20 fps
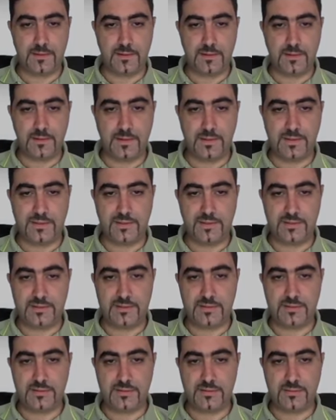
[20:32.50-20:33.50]
Look at
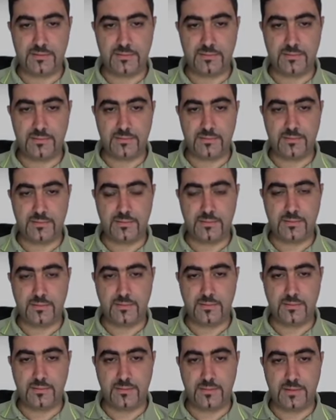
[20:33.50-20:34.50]
this,
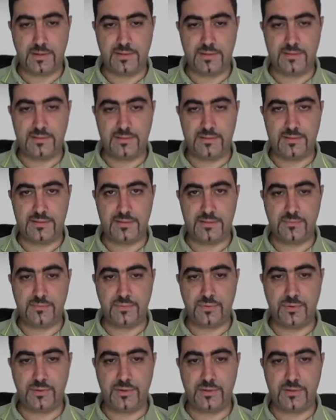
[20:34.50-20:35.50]
right? This is
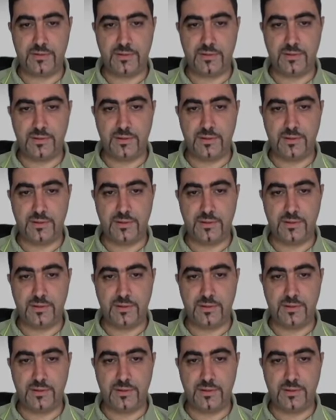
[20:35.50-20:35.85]
important.